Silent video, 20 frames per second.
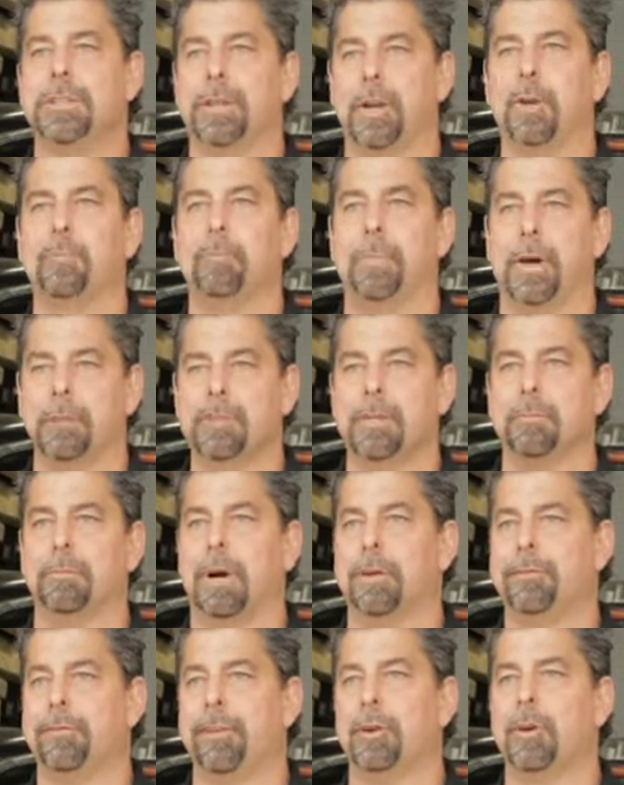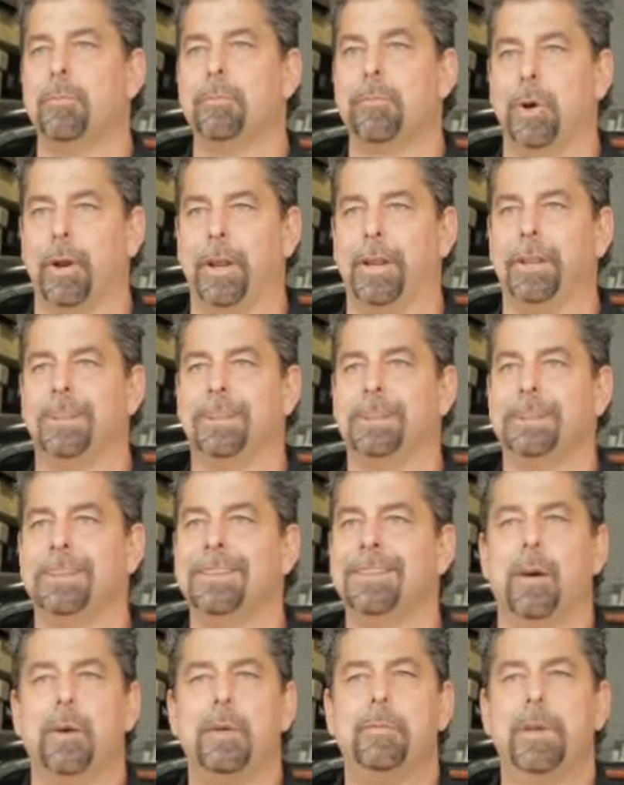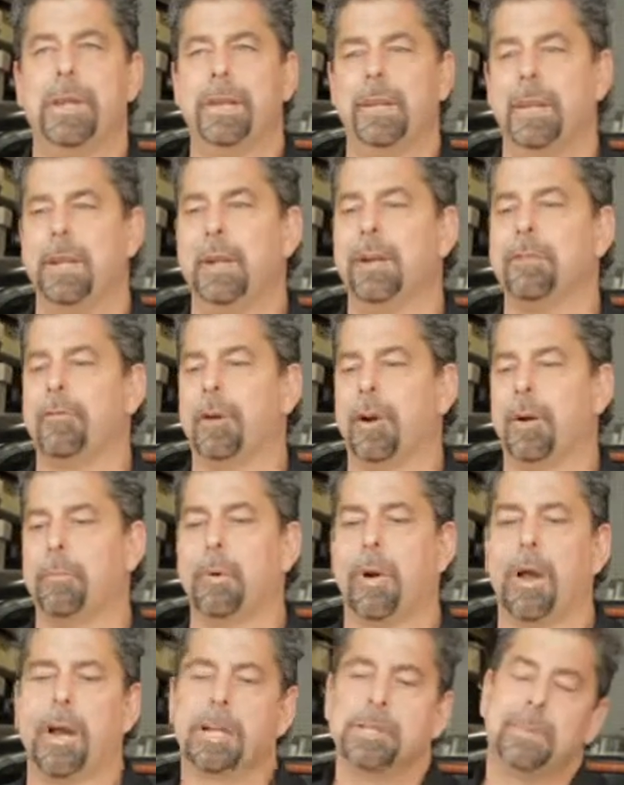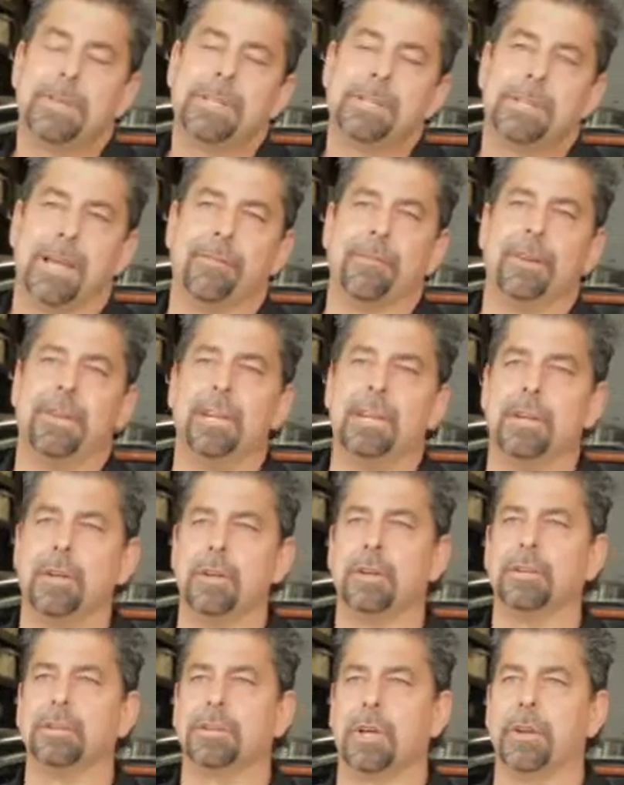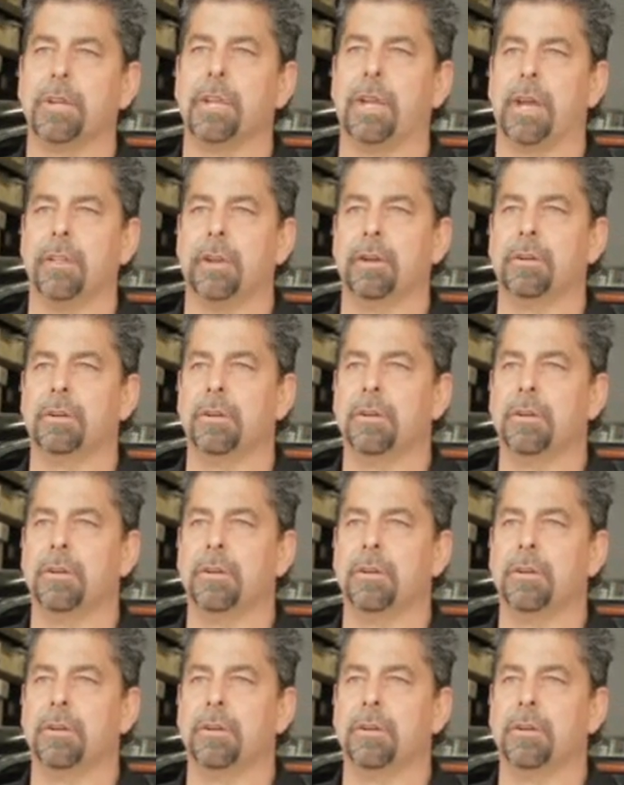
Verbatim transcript: here at Budget Muffler and Brake. We've been here for approximately 70 years altogether.